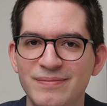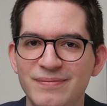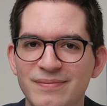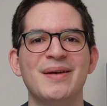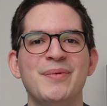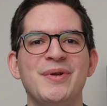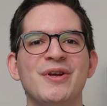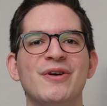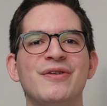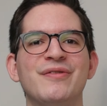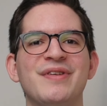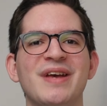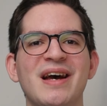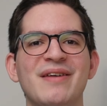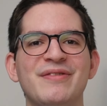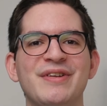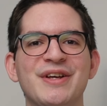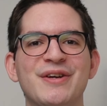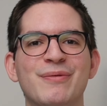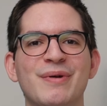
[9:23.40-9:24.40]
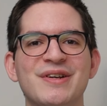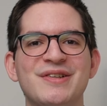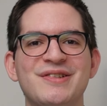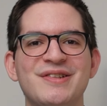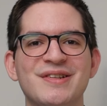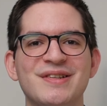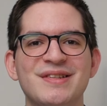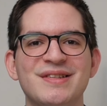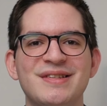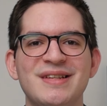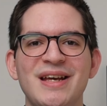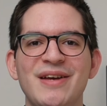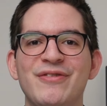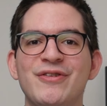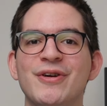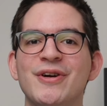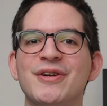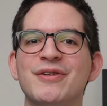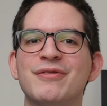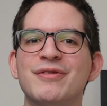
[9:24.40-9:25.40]
Let me know if you have any questions.
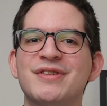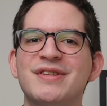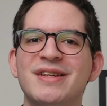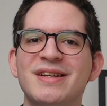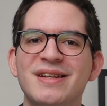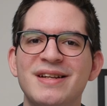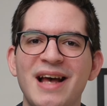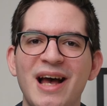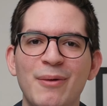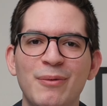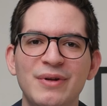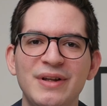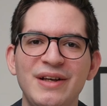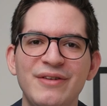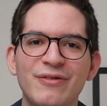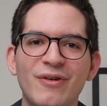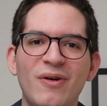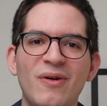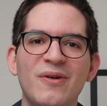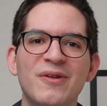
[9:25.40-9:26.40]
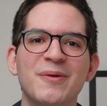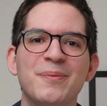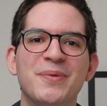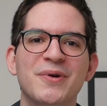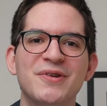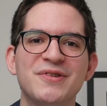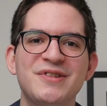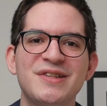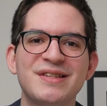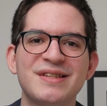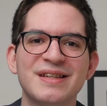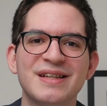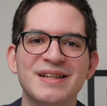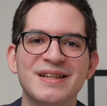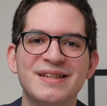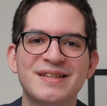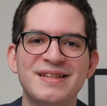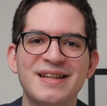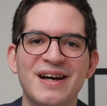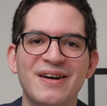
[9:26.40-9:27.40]
If you're interested, I will leave all the purchase
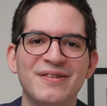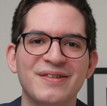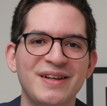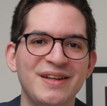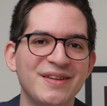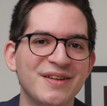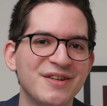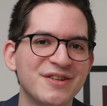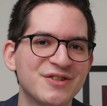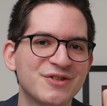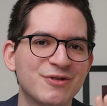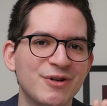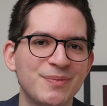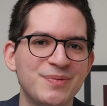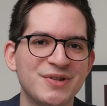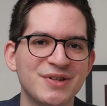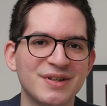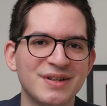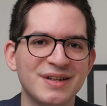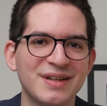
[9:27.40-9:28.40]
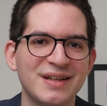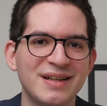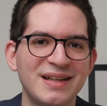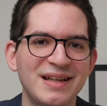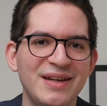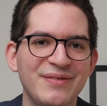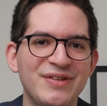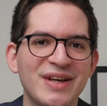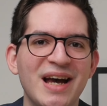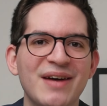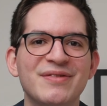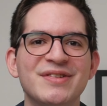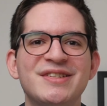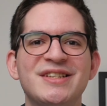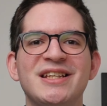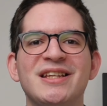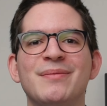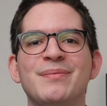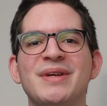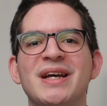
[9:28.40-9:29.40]
links down in the description. If you haven't
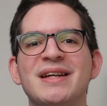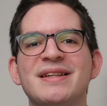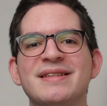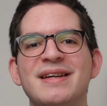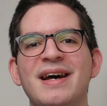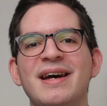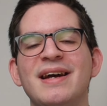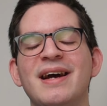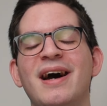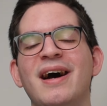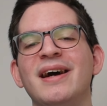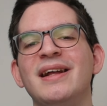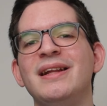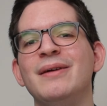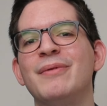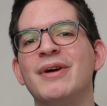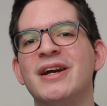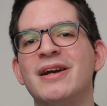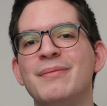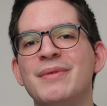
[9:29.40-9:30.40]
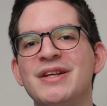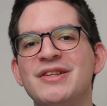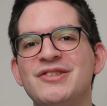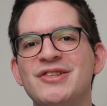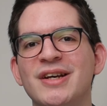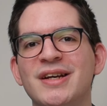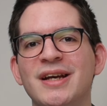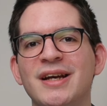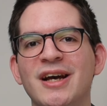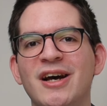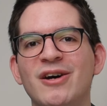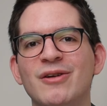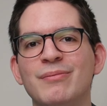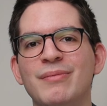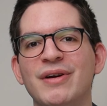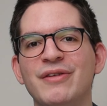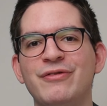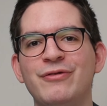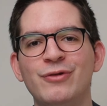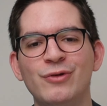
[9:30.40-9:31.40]
seen them yet, I highly recommend checking out
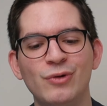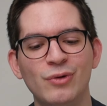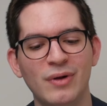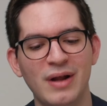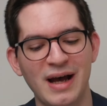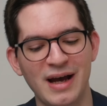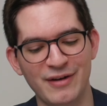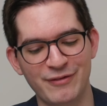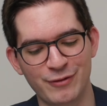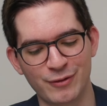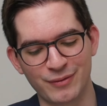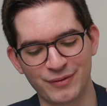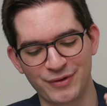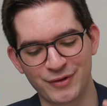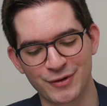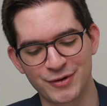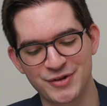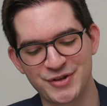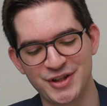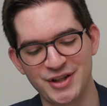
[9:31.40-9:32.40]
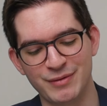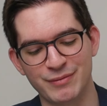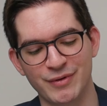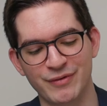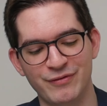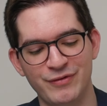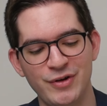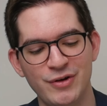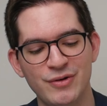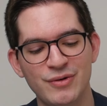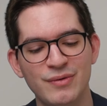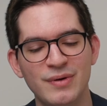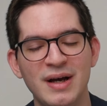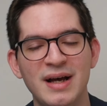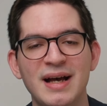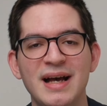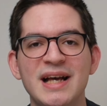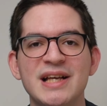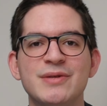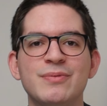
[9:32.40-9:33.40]
my full iPhone 13 review,
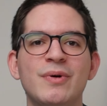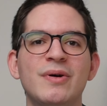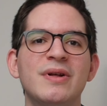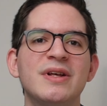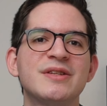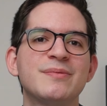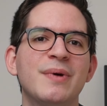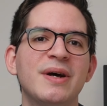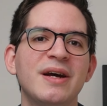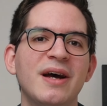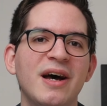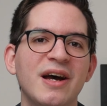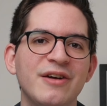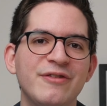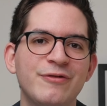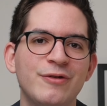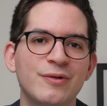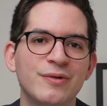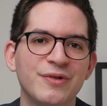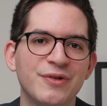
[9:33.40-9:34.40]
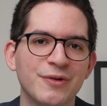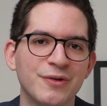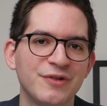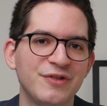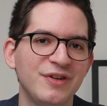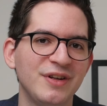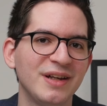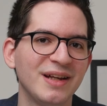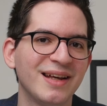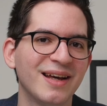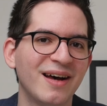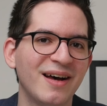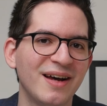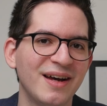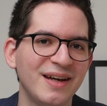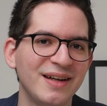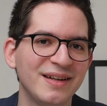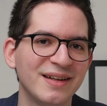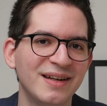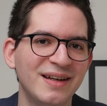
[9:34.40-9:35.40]
as well as my iPhone 13
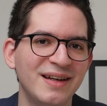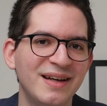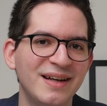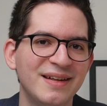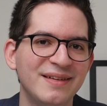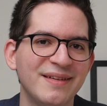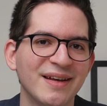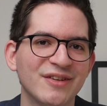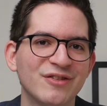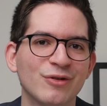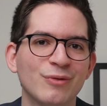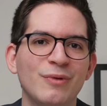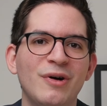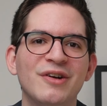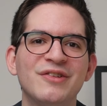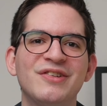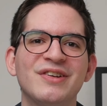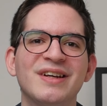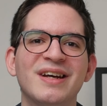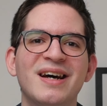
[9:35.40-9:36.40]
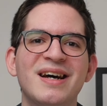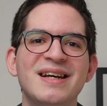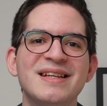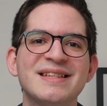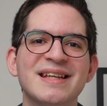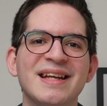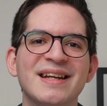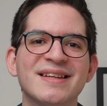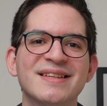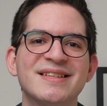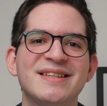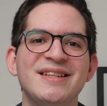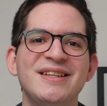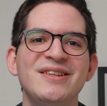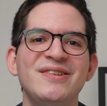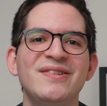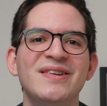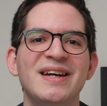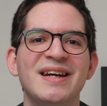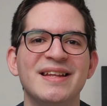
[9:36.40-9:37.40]
guide. Thanks for watching, guys, and I'll see
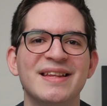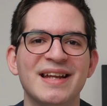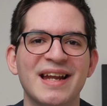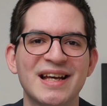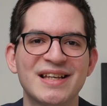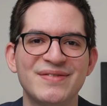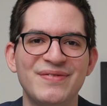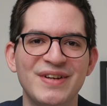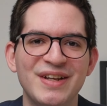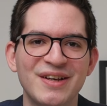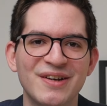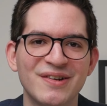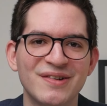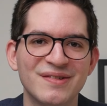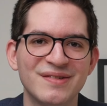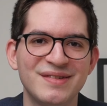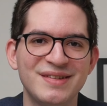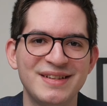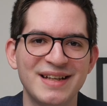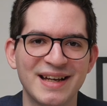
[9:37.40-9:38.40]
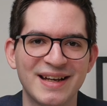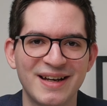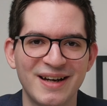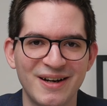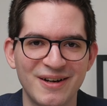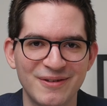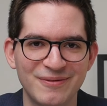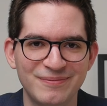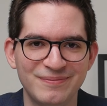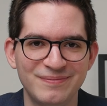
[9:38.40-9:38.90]
you in the next video. Take care.